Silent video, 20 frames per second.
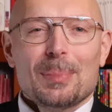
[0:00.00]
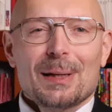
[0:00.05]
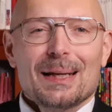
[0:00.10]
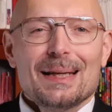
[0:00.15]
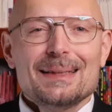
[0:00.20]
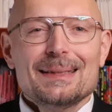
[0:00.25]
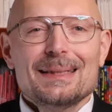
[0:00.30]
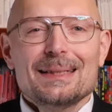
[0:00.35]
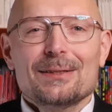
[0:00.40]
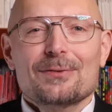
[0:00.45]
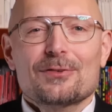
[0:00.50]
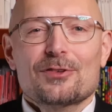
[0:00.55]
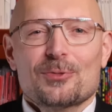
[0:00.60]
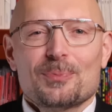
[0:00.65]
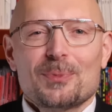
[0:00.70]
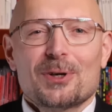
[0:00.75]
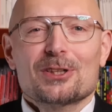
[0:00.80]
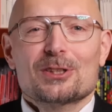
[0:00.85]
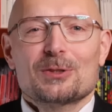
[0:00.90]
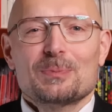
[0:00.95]
Plenty of
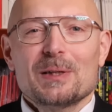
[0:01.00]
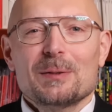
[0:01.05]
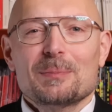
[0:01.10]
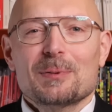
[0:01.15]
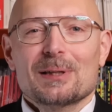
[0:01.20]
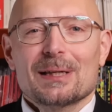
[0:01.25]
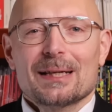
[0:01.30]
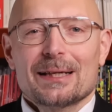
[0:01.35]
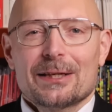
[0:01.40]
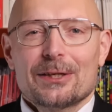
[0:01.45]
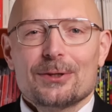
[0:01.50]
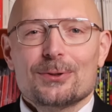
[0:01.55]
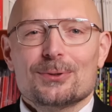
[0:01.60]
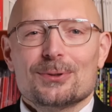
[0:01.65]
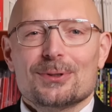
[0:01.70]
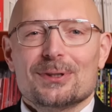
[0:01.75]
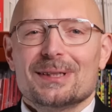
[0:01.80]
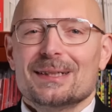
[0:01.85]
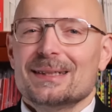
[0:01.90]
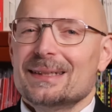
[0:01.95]
smart people like
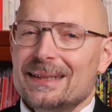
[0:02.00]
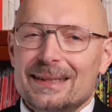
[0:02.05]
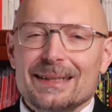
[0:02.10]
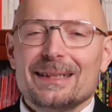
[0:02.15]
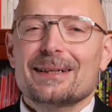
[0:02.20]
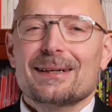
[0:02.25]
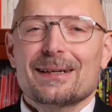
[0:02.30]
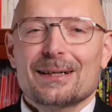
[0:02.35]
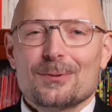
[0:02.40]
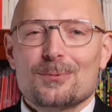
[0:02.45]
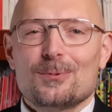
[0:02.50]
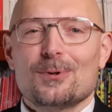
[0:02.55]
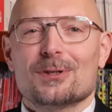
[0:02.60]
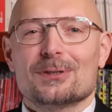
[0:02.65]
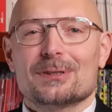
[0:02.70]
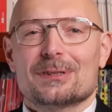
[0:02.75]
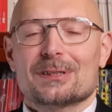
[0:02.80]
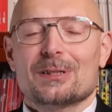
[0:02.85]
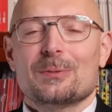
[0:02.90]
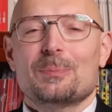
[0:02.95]
you dearly
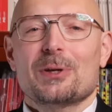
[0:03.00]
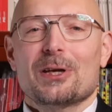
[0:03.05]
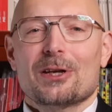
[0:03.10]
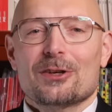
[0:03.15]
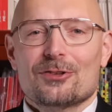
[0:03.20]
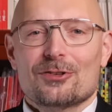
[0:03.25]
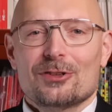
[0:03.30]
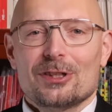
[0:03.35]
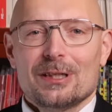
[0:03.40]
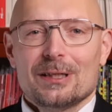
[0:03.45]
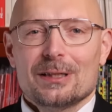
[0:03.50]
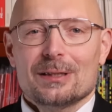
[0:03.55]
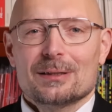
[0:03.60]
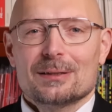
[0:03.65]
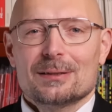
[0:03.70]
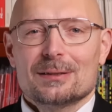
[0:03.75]
want a PhD,